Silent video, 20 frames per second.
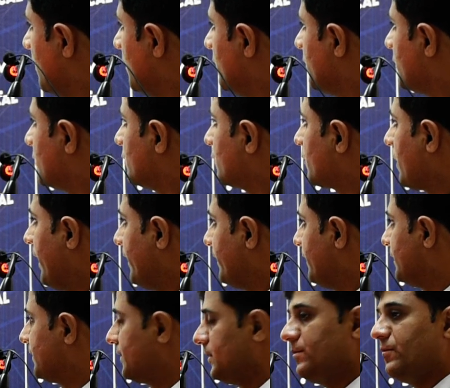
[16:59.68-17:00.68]
So
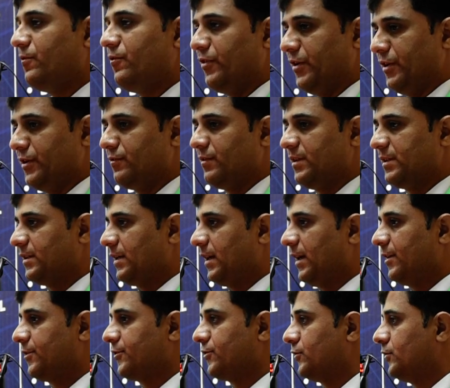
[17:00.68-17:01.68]
Qaid-e-Azam fund was
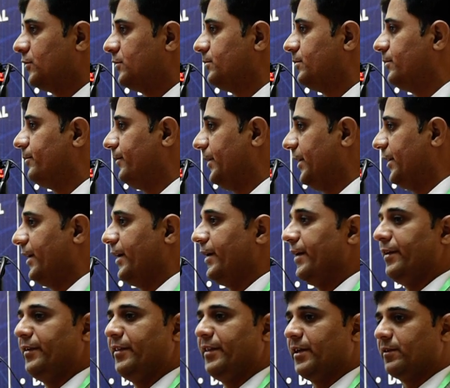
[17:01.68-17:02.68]
also,
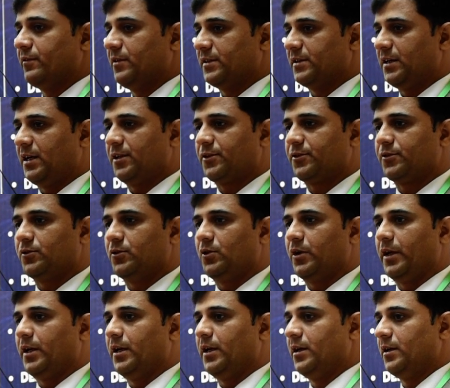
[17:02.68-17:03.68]
and there was also
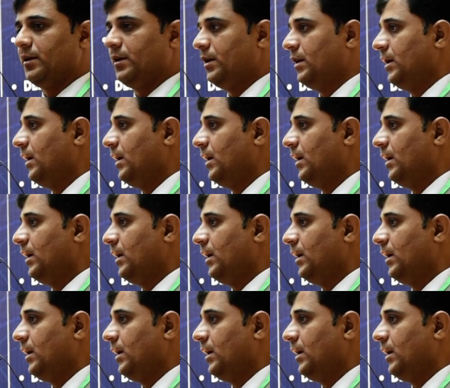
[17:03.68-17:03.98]
a